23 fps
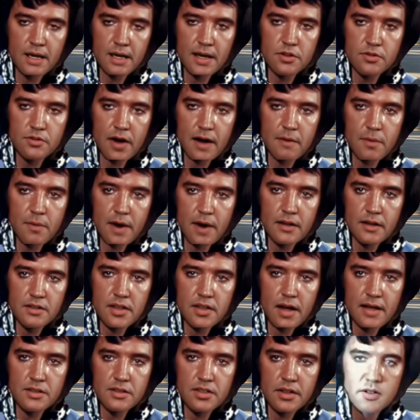He tried
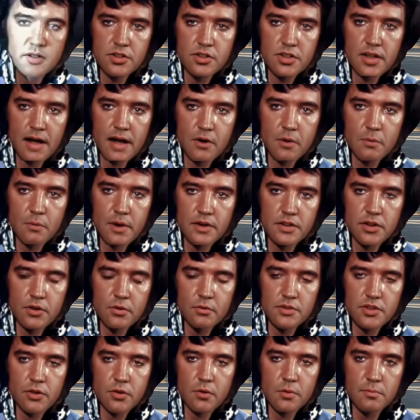monetizing his channel, but
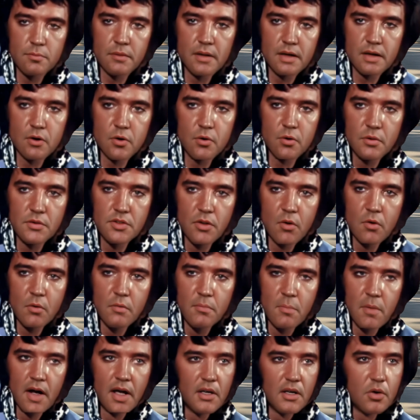YouTube, who is
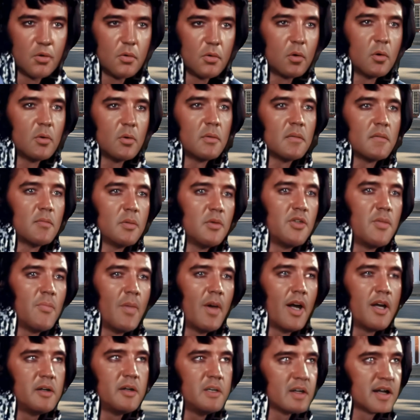owned by Google,
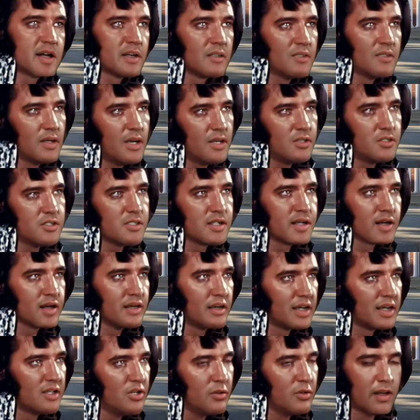responded like this, and I
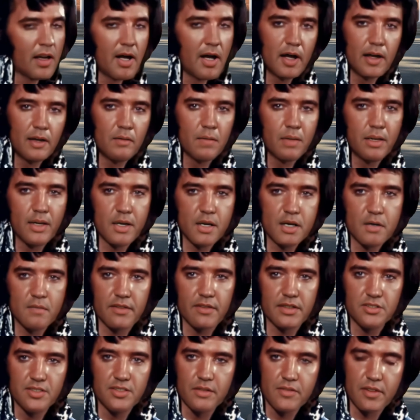kid you not.
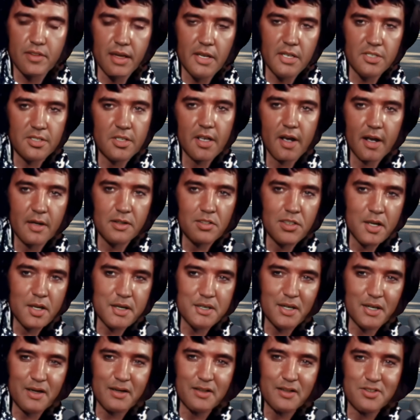They said that his
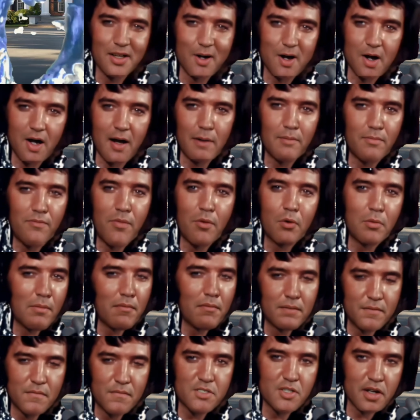content is harmful.
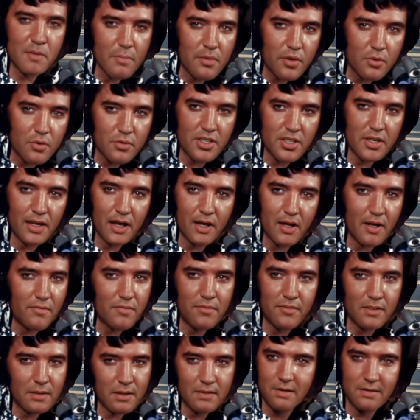
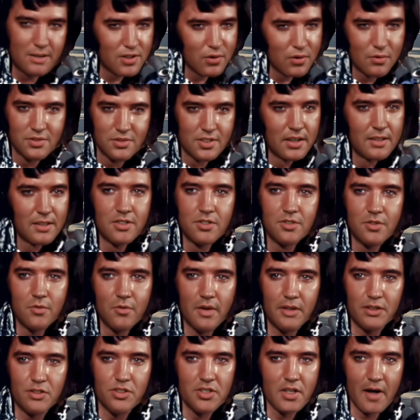WTF? You'll see the
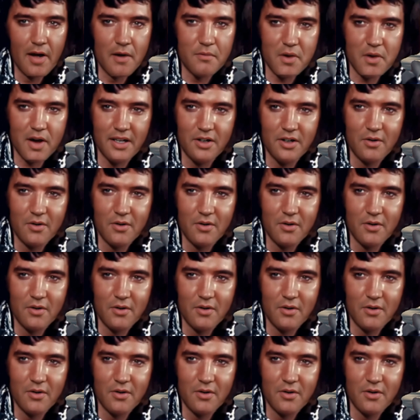screenshot right